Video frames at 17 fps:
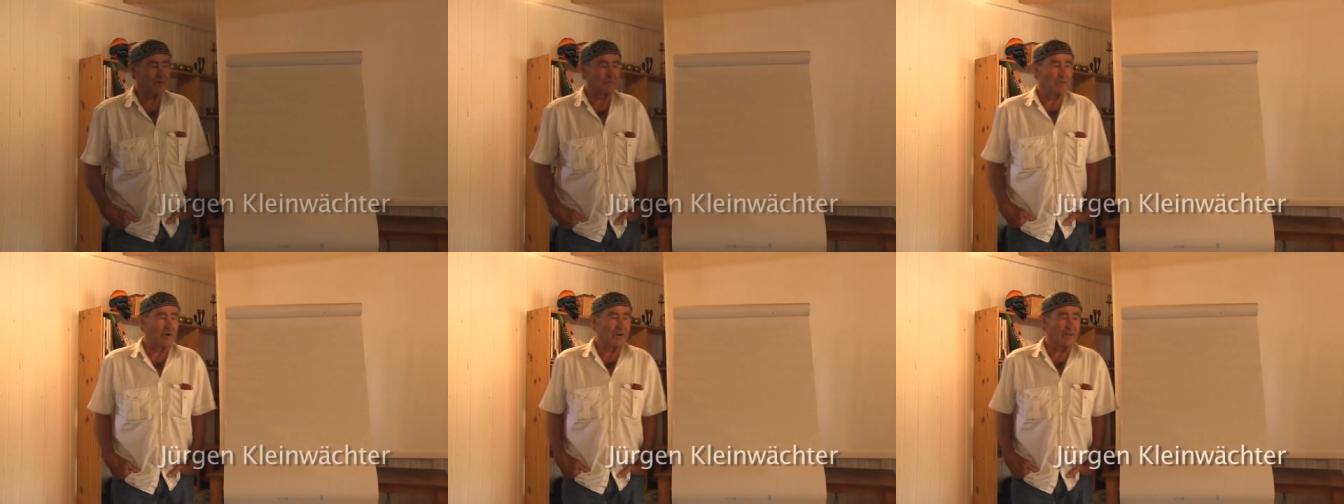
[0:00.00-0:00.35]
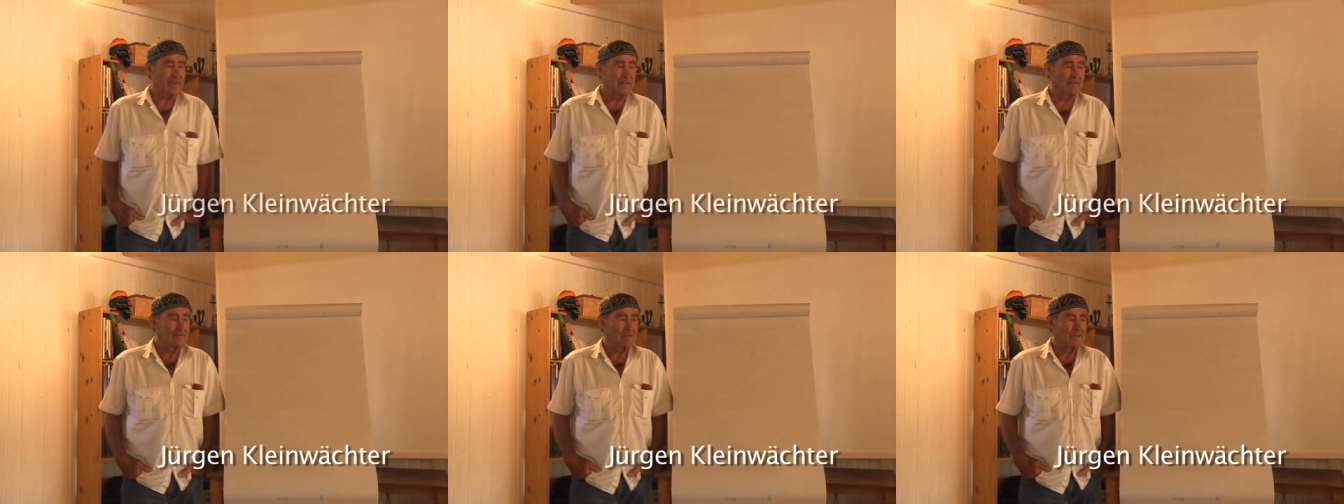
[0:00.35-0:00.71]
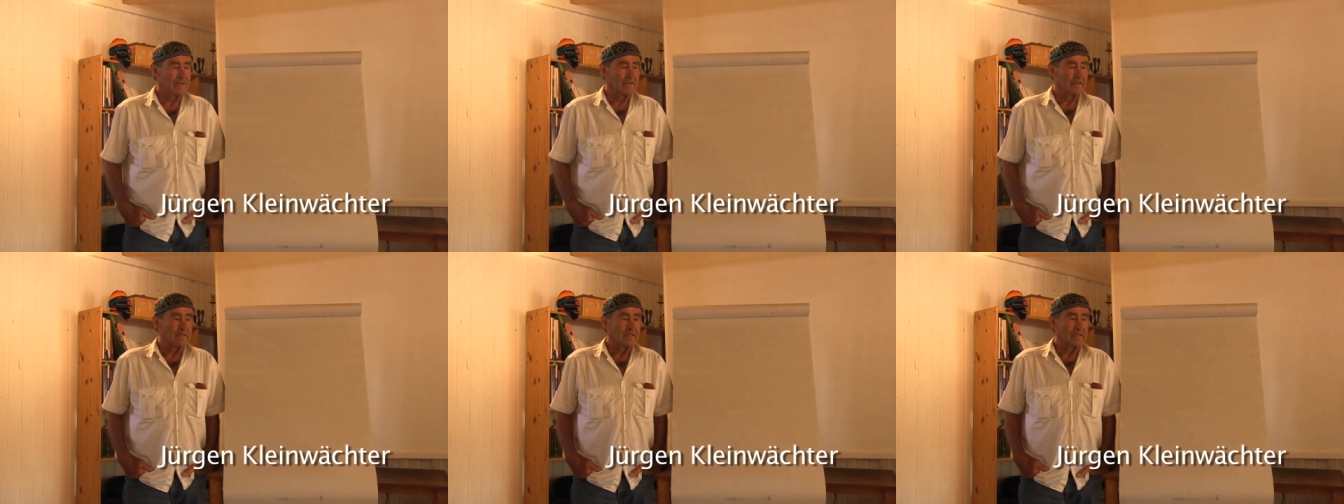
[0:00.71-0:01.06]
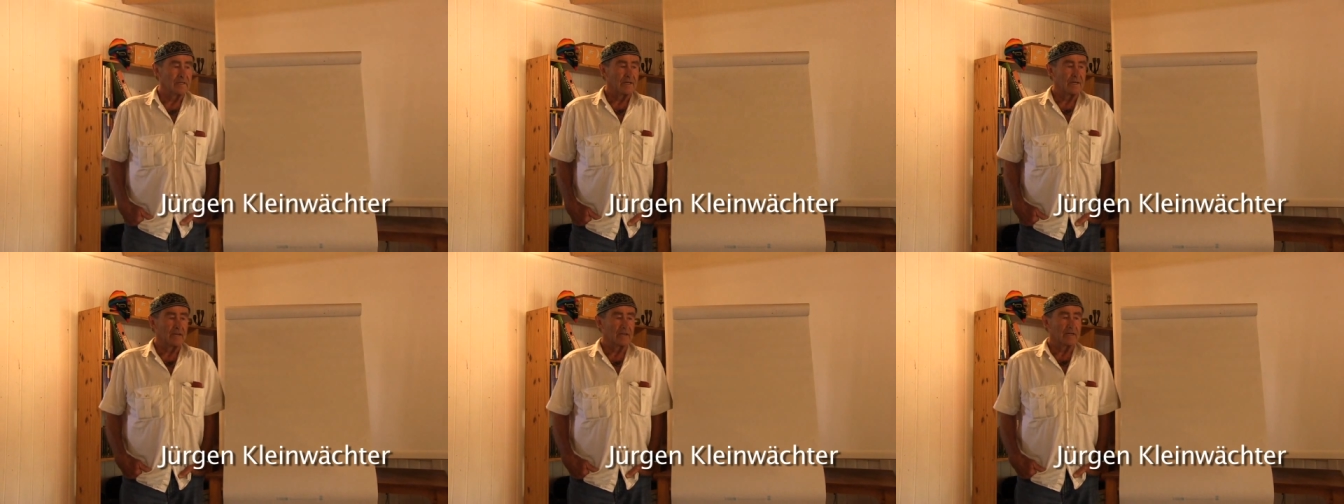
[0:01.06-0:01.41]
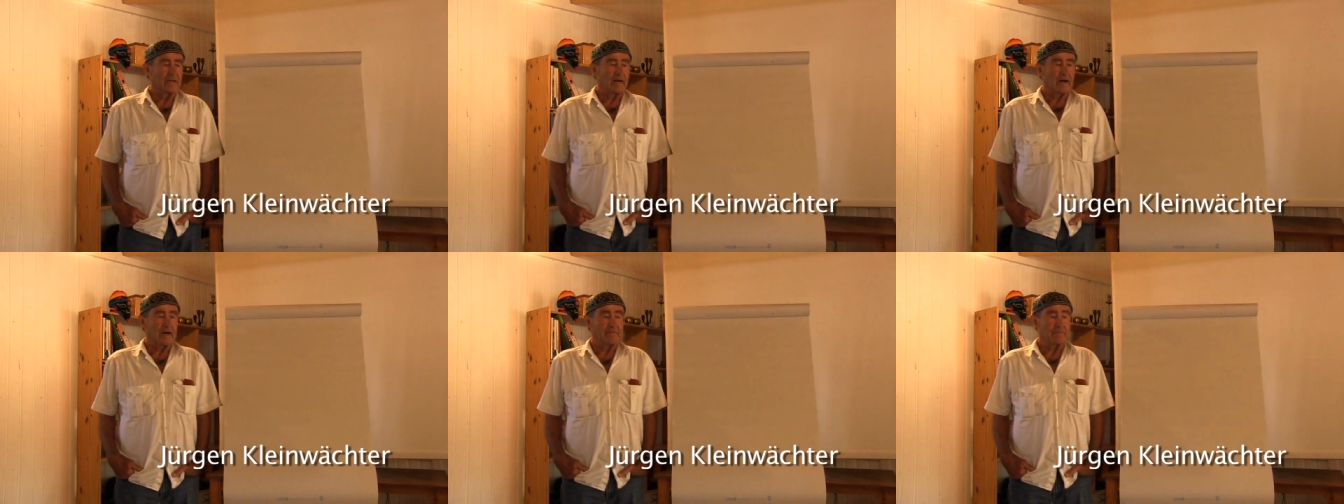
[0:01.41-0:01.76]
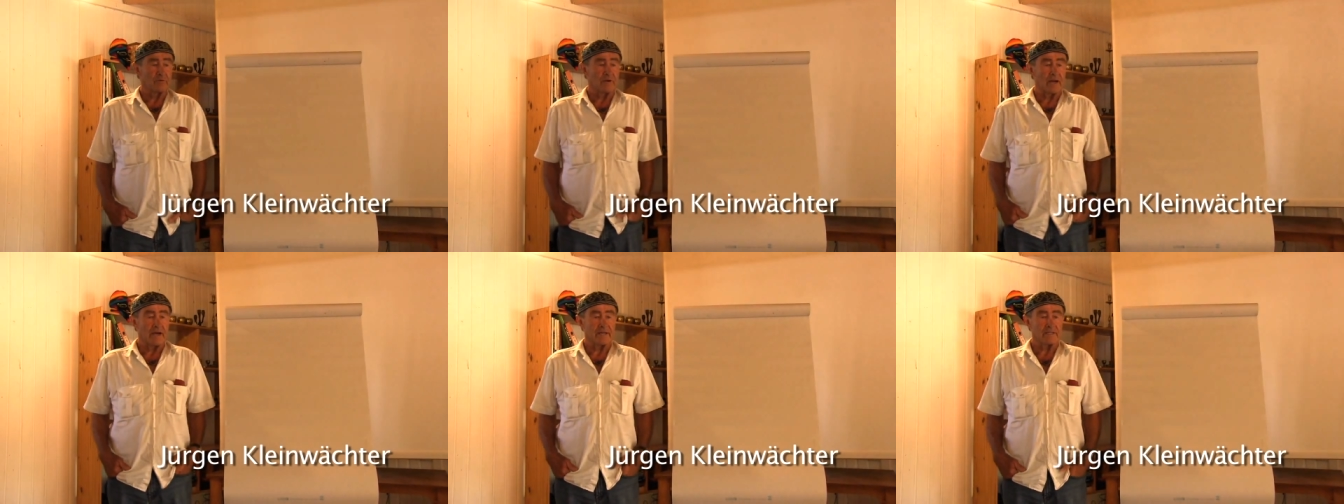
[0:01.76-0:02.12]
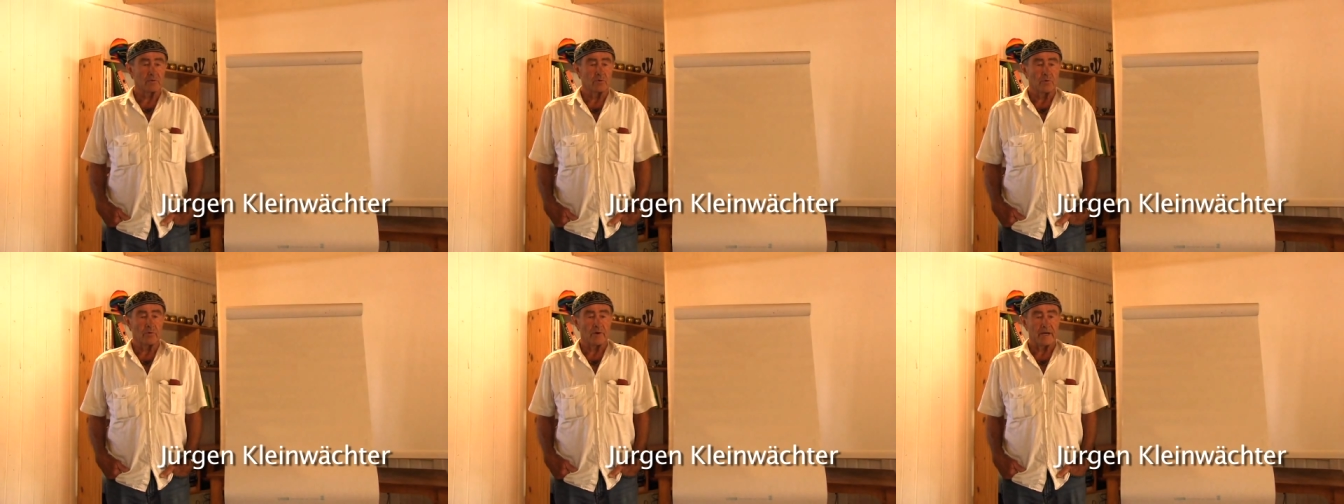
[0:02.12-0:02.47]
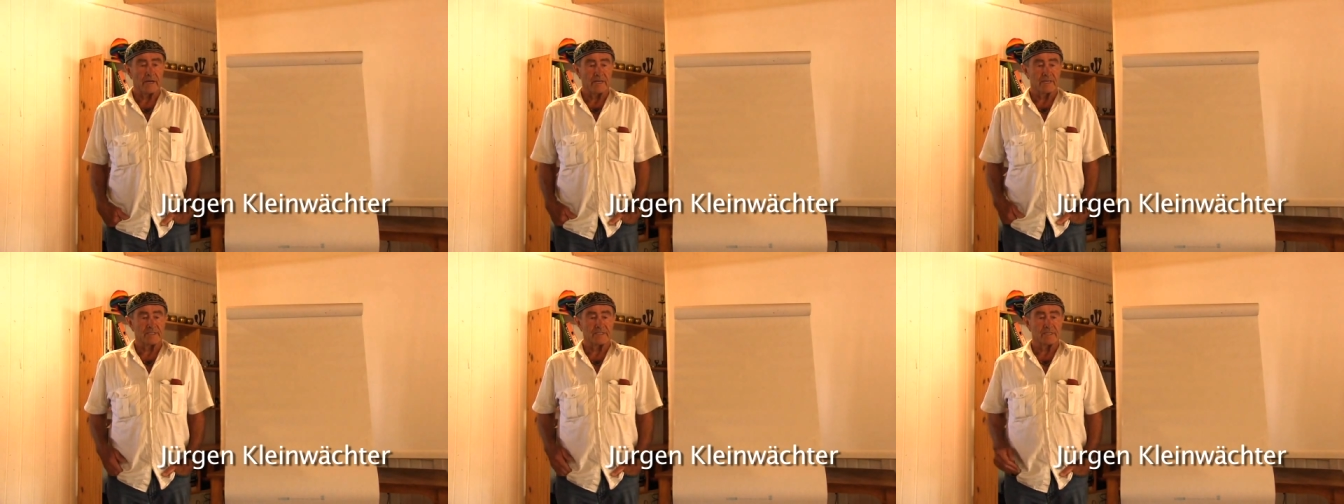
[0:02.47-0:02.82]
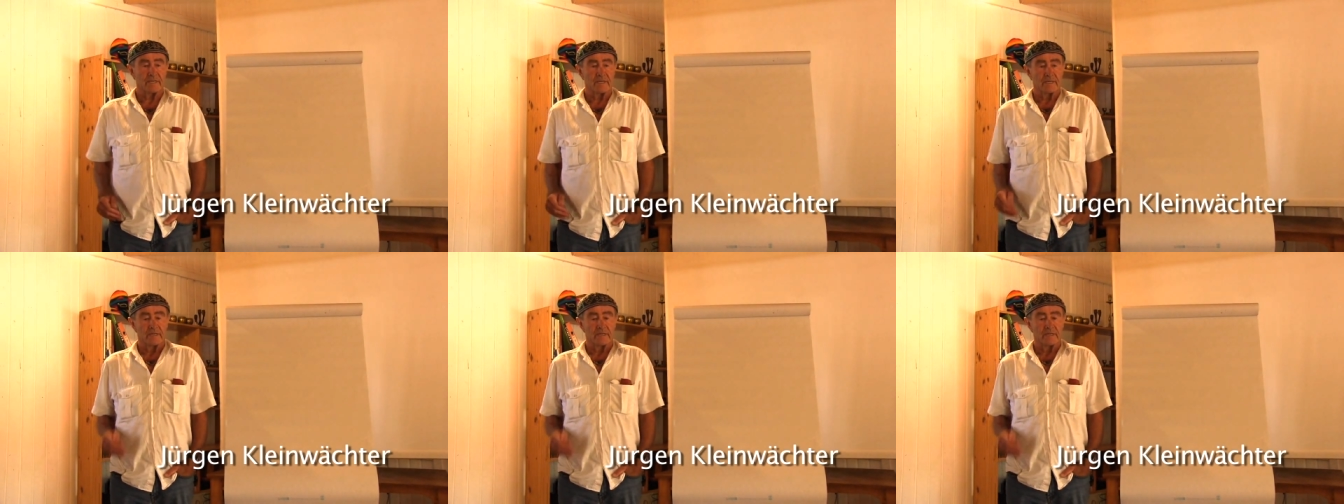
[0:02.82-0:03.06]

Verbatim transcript: good morning. I would like to raise